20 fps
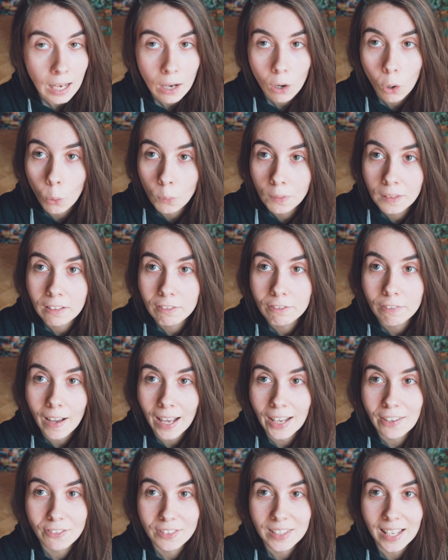Yeah, only
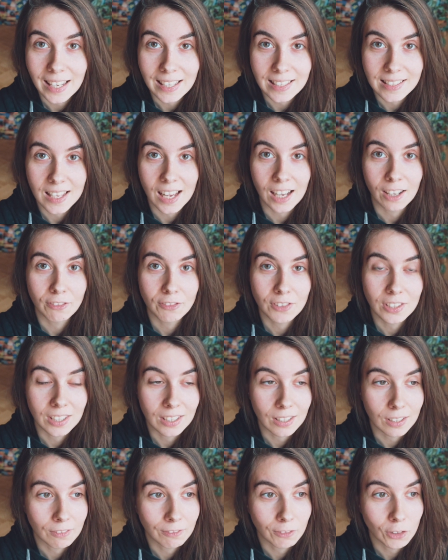5 days
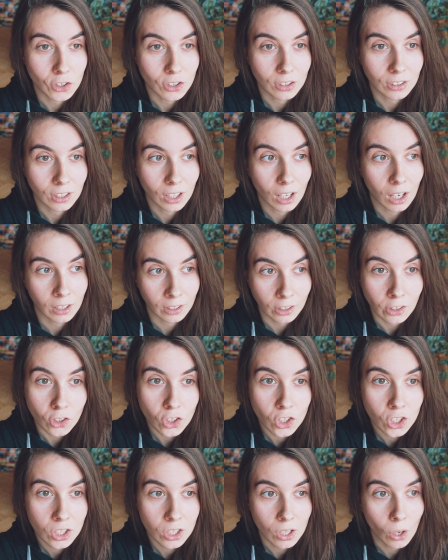after Virtual Cottage.
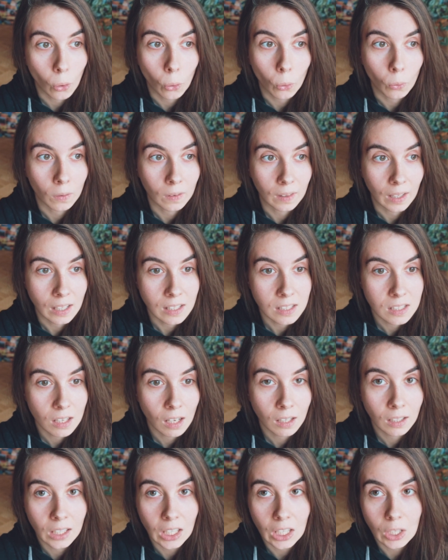So then
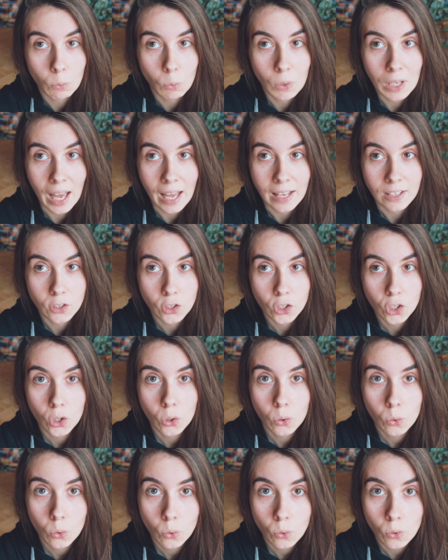suddenly we had
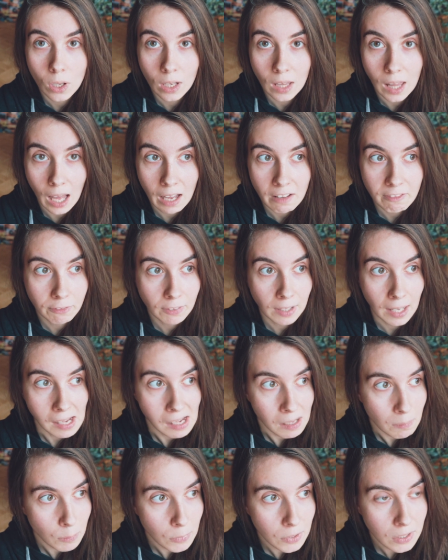2 live
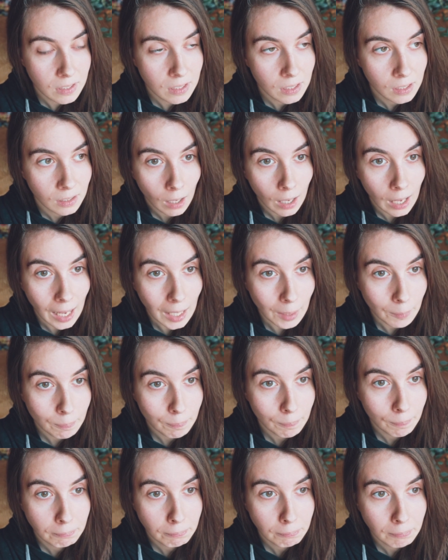games and
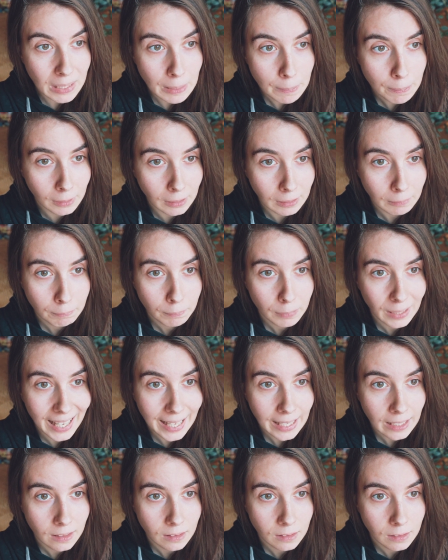people
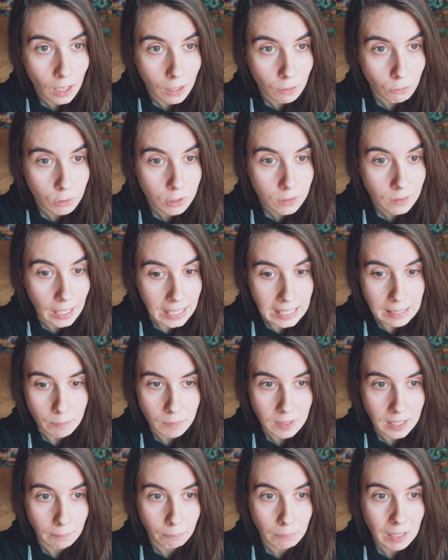played those
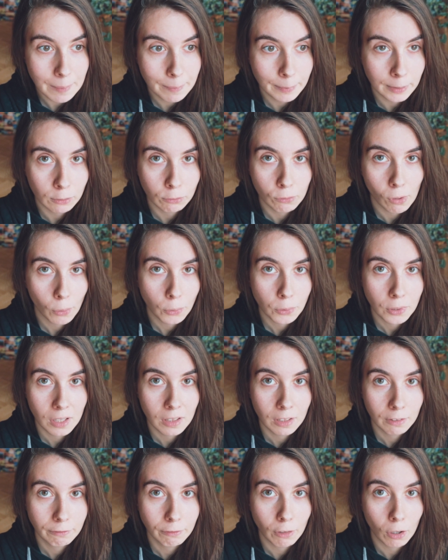games and people wrote
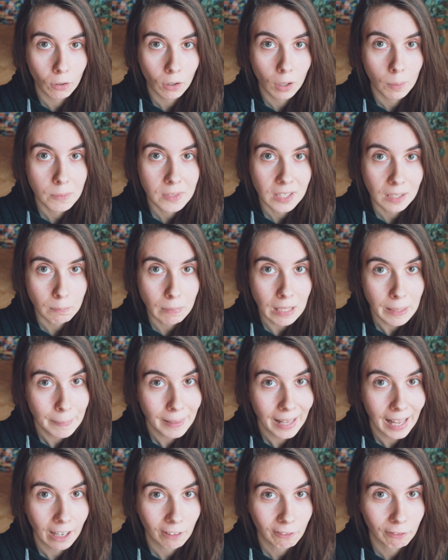in the forums and
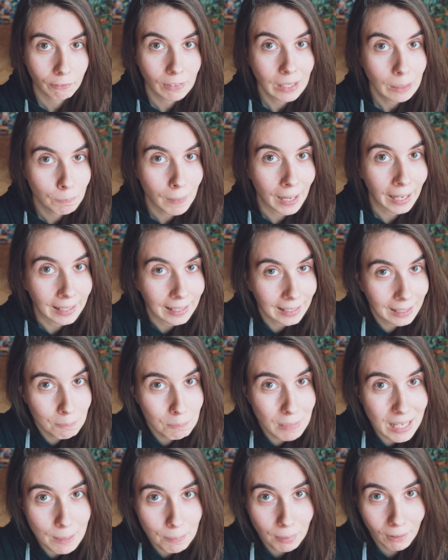people had feedback
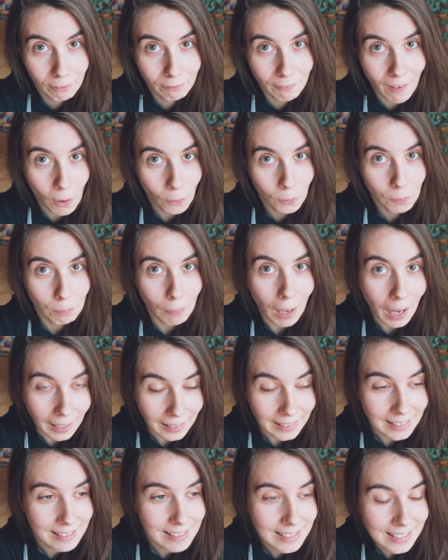and people found
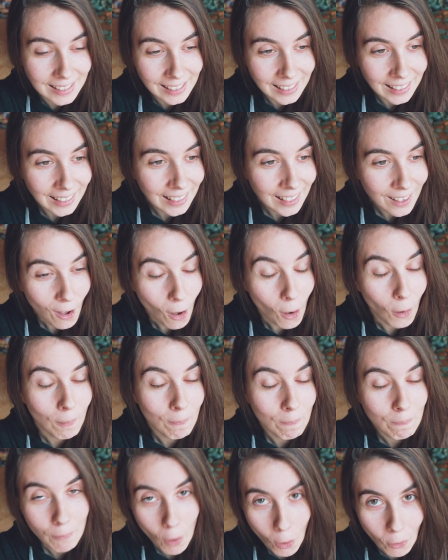bugs
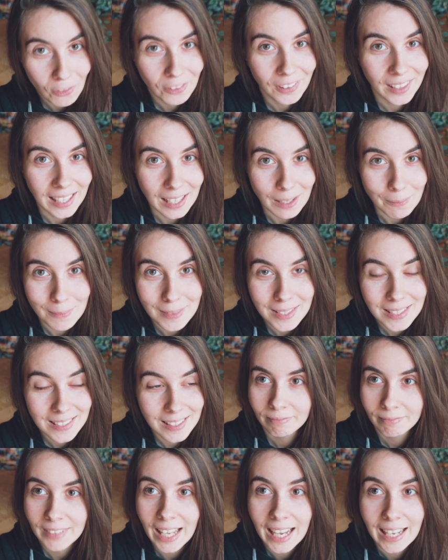on both games.
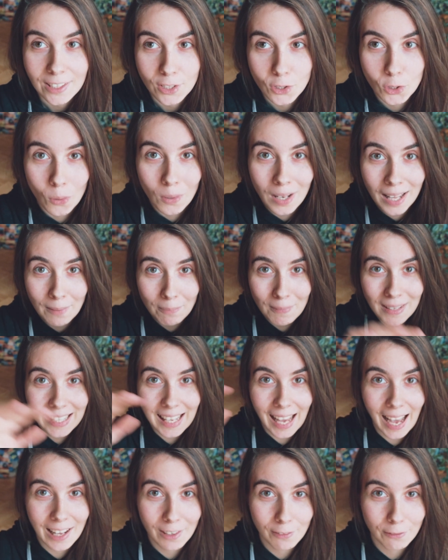Yeah, so let me
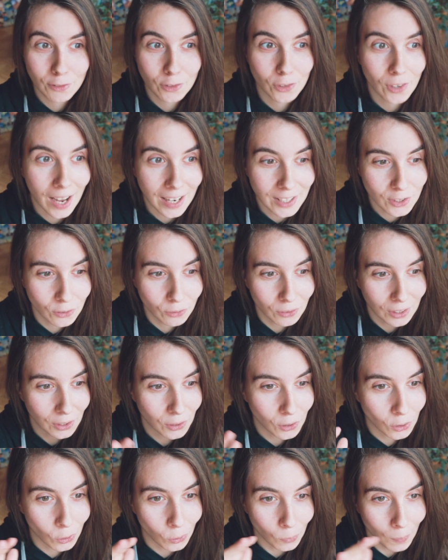kind of try to
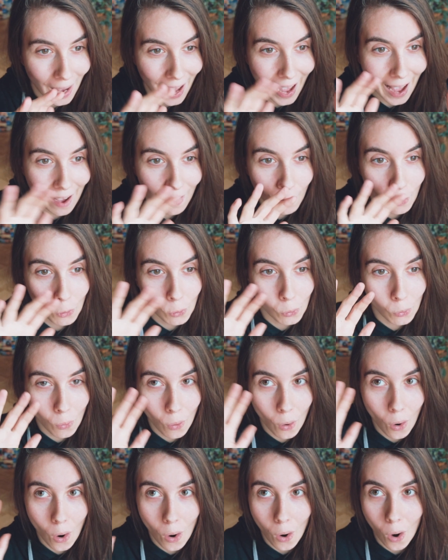recoup how
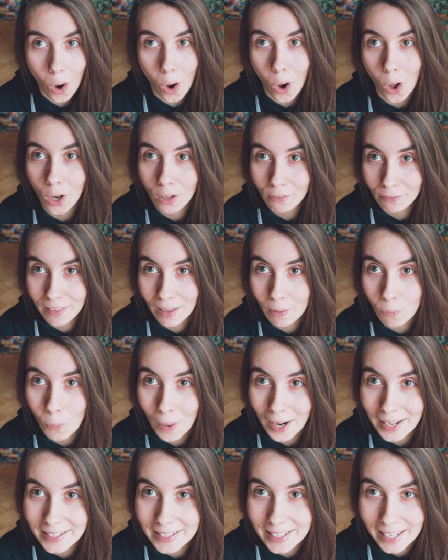all of that
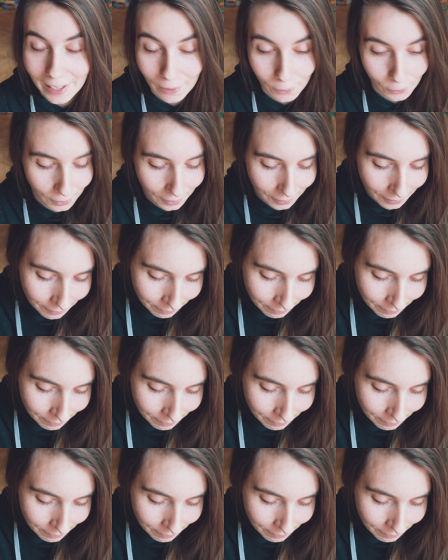went down.